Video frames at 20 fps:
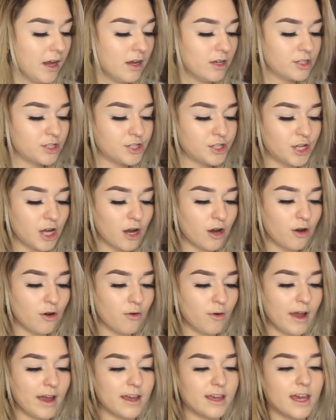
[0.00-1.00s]

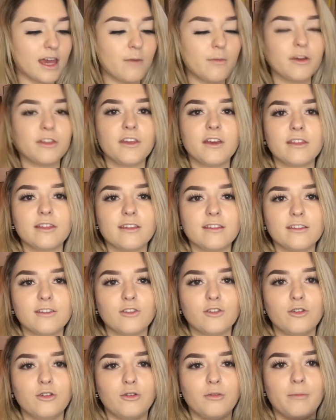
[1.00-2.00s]
So it came with like this
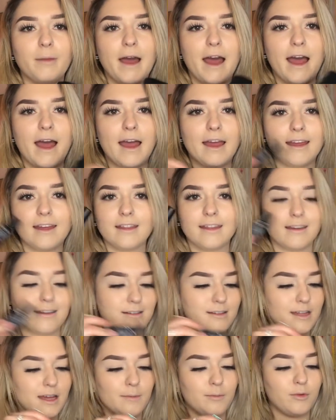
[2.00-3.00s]
little bag and like a
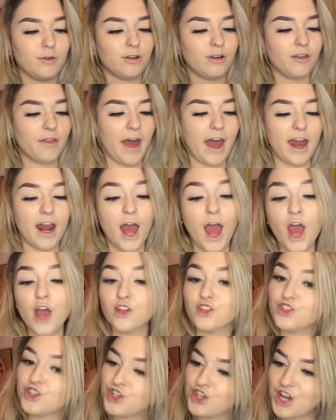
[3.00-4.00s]
sample and all that
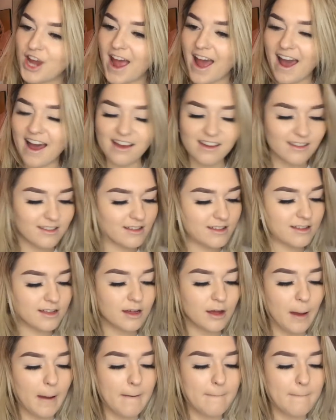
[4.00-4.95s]
jazz,